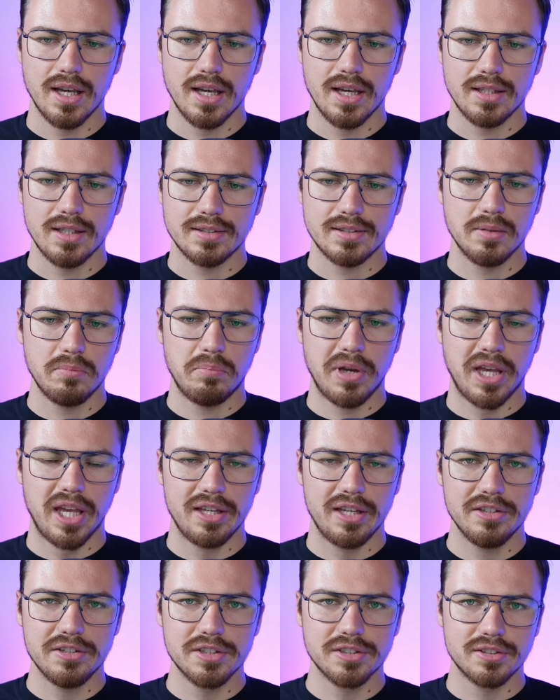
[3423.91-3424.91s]
Is the
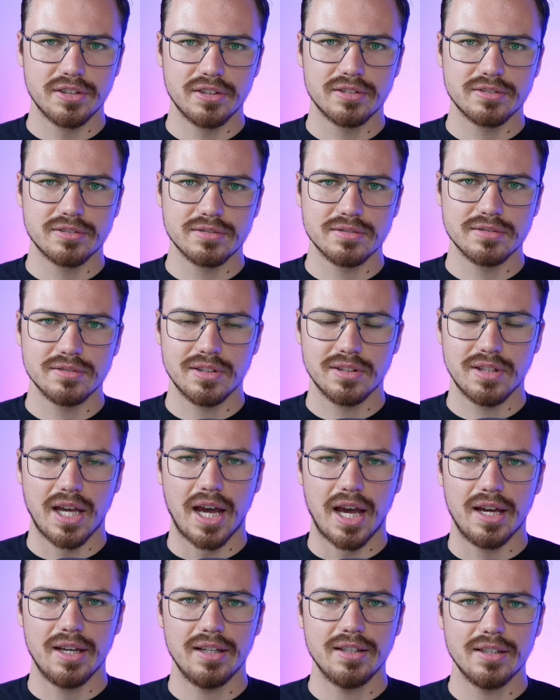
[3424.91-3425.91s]
pain just not not
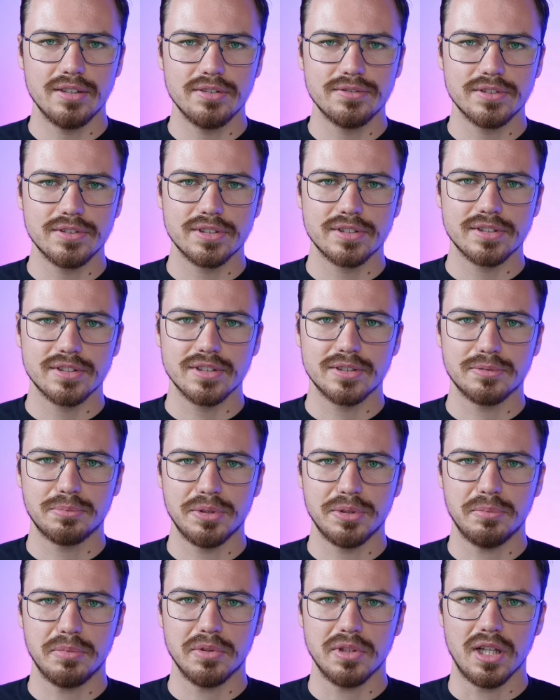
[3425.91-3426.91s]
high enough? Is is
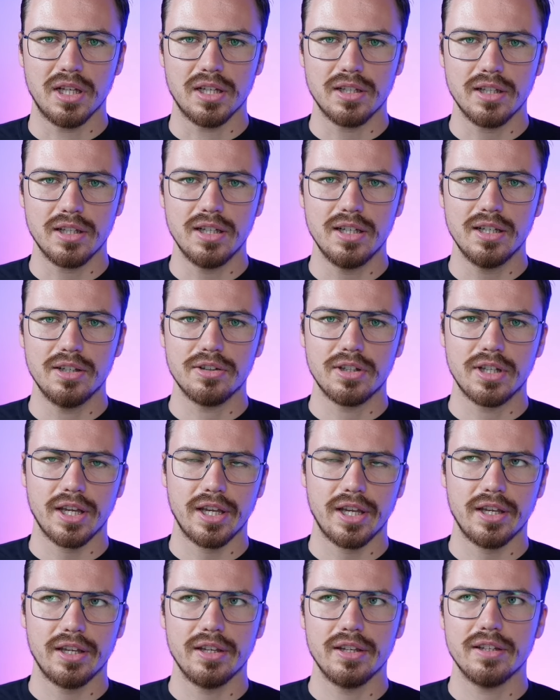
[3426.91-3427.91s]
people like ah
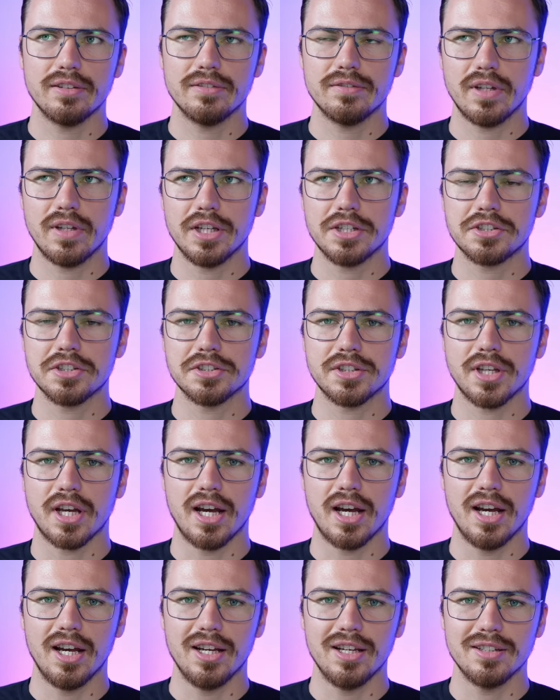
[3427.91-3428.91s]
okay inflation is
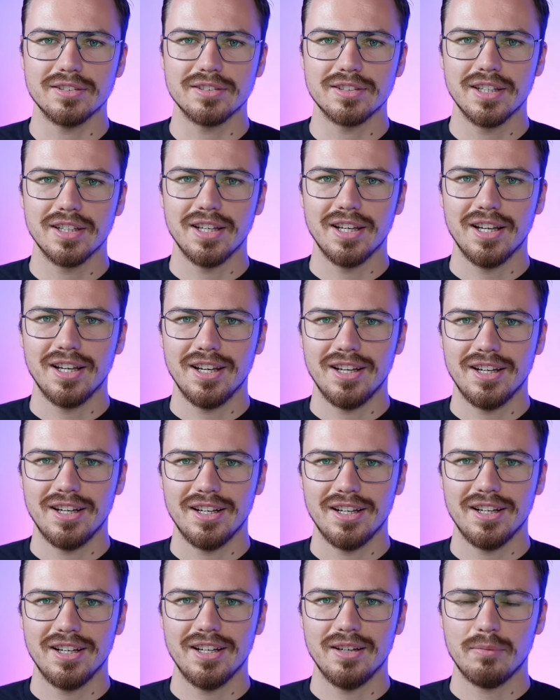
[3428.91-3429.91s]
high and
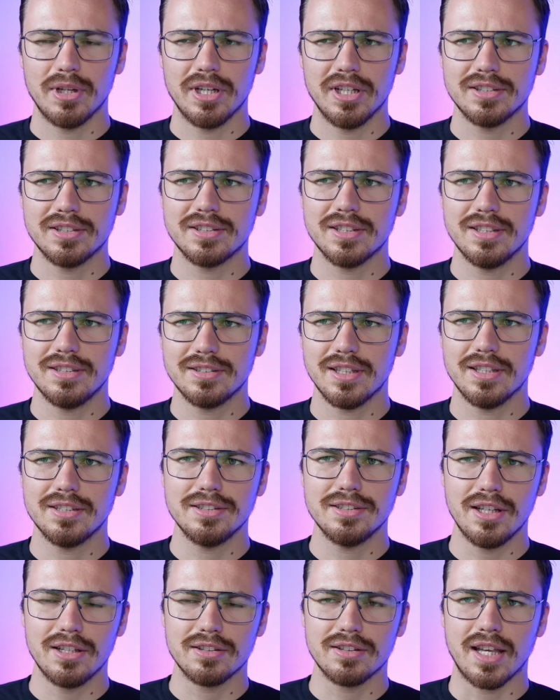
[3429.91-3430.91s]
uh, but it's it's it's
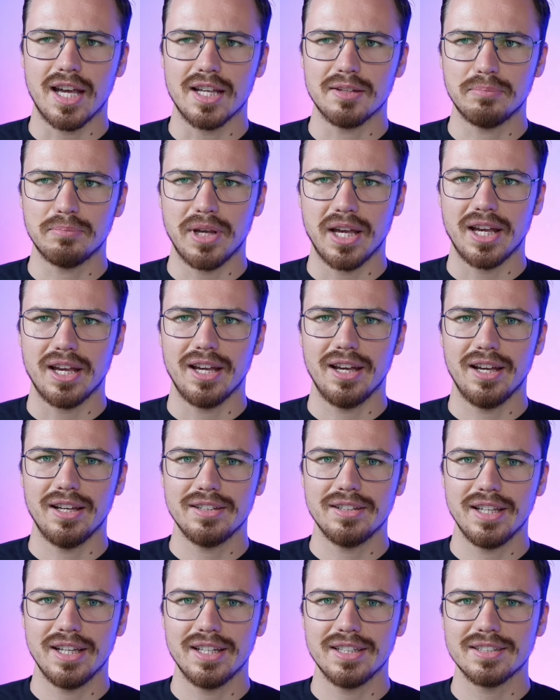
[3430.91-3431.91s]
not that
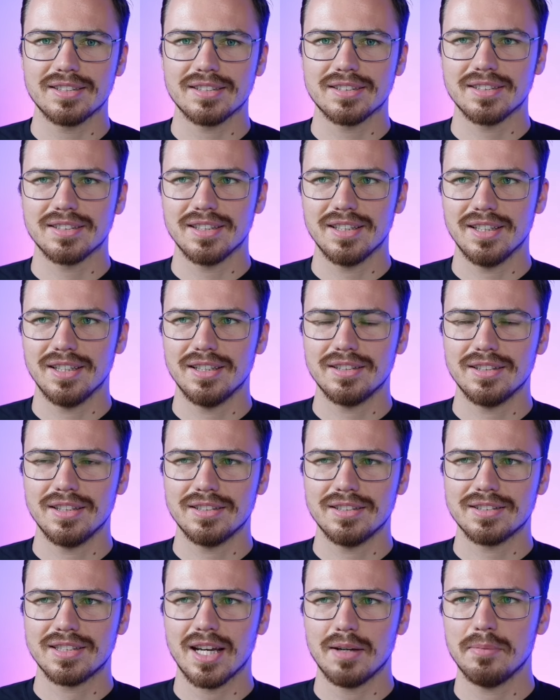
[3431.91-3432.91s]
bad. Yes, uh,
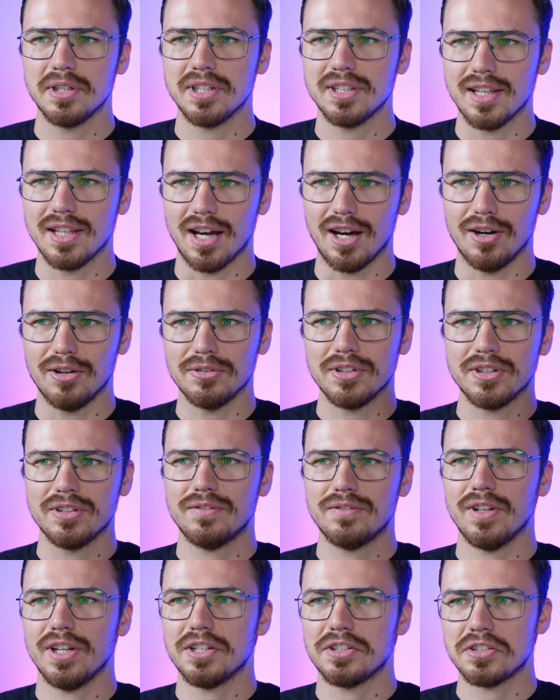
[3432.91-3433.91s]
it's coming down the
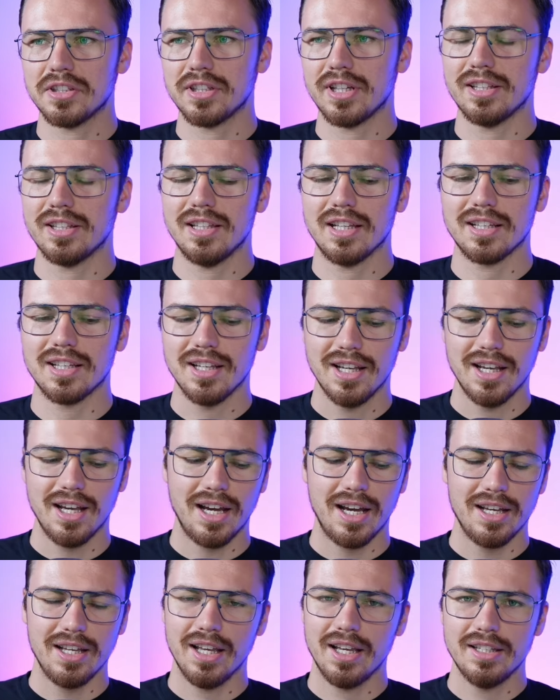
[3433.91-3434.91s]
inflation again. Like
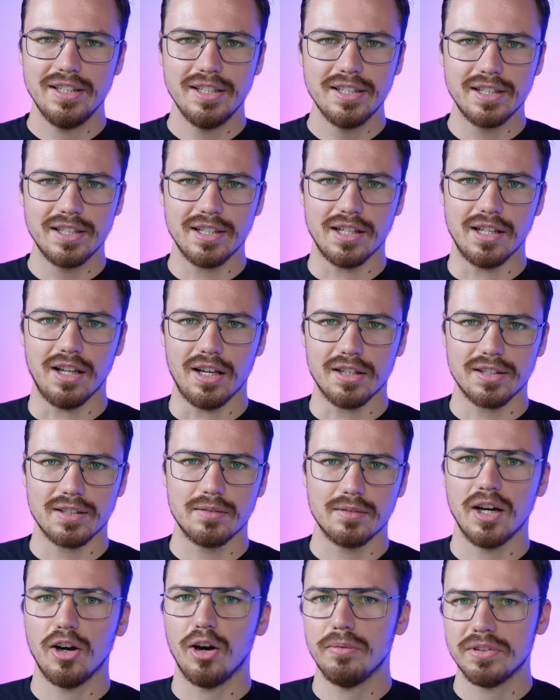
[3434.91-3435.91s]
I, I hear it a lot.
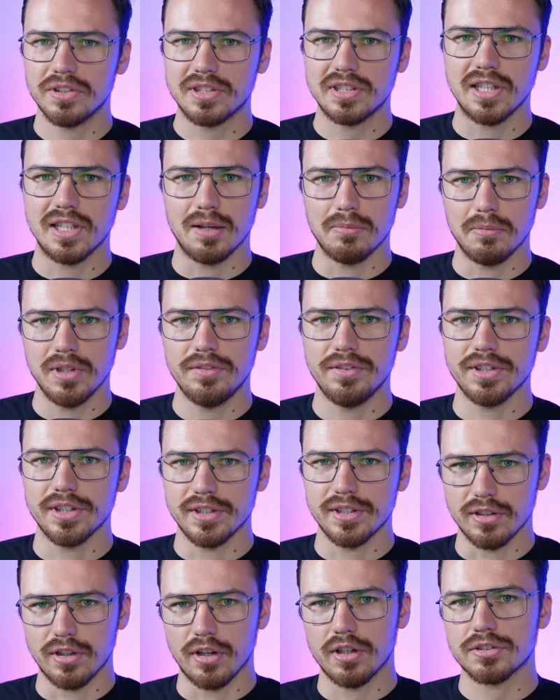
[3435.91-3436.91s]
Obviously, I'm living in
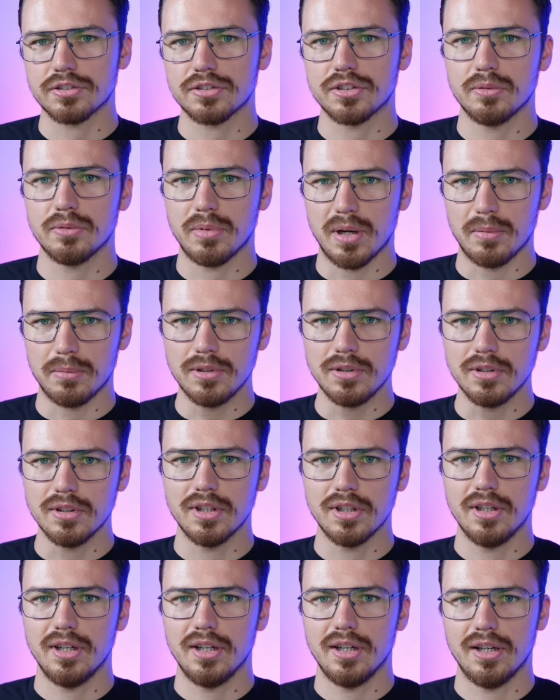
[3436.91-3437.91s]
an Austria bubble.
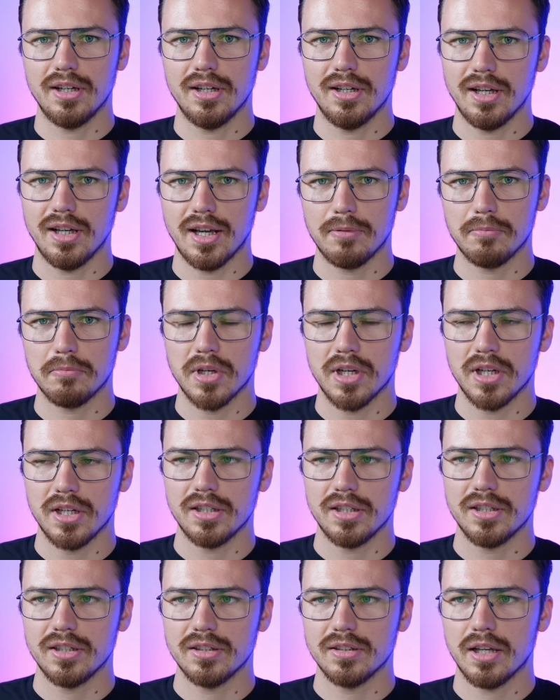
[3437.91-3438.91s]
Uh, I'm I,
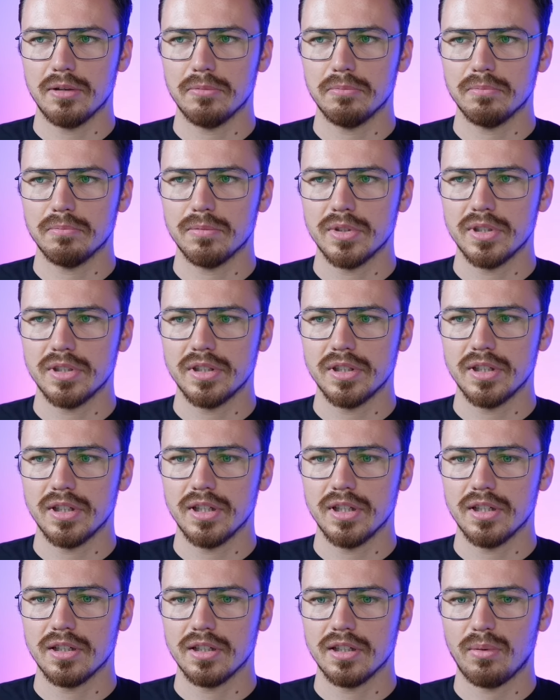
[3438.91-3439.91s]
am i am in
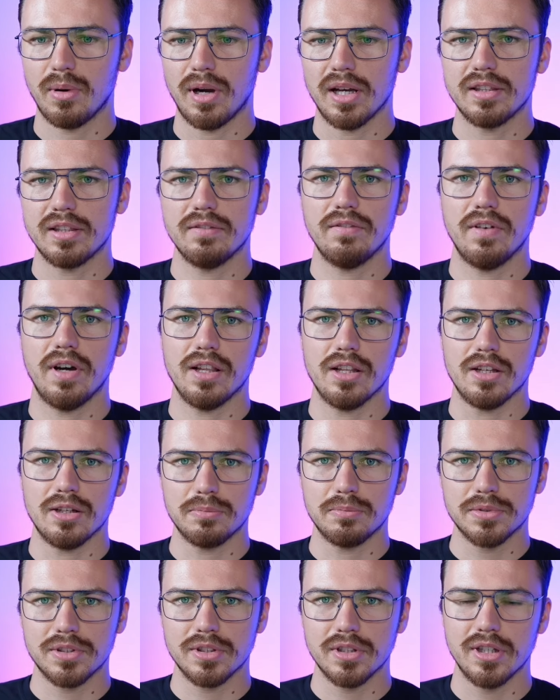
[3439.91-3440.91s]
a quite
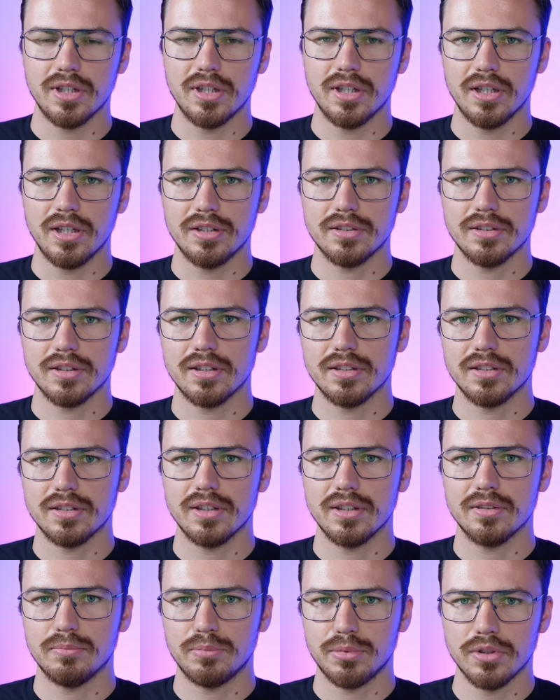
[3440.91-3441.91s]
developed uh, and, and
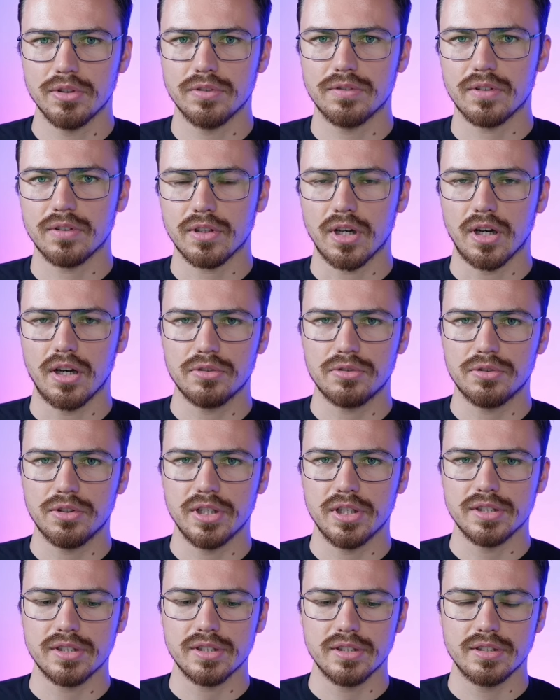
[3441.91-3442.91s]
and beautiful country
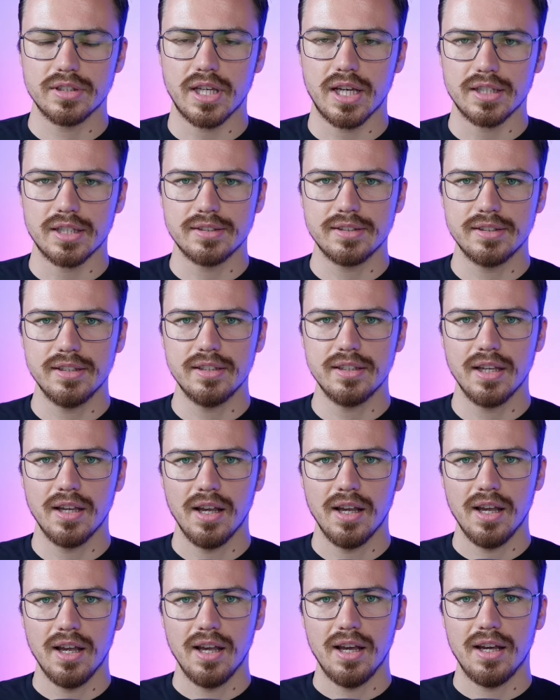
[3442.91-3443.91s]
as, as I see it
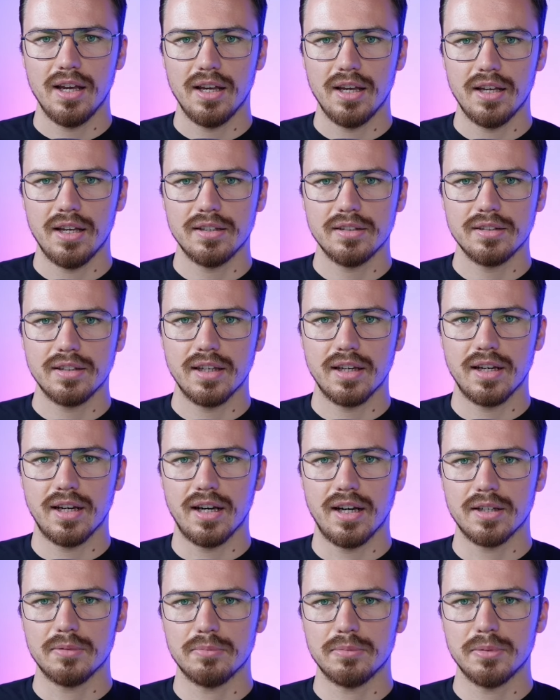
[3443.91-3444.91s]
and there
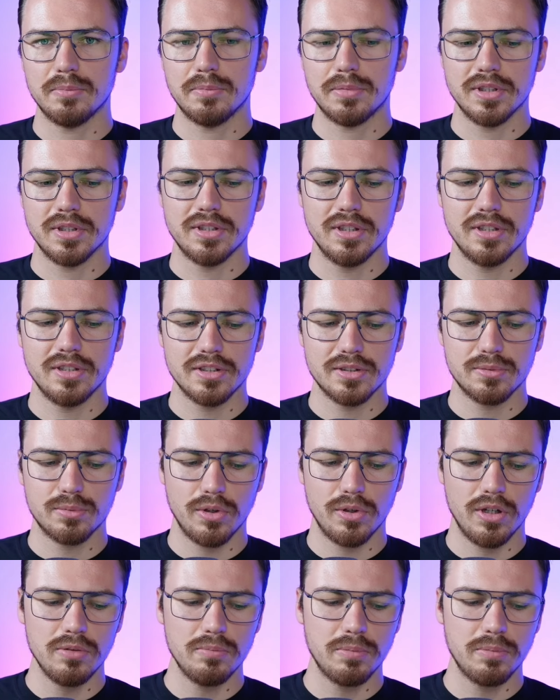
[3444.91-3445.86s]
are other people in, in this world.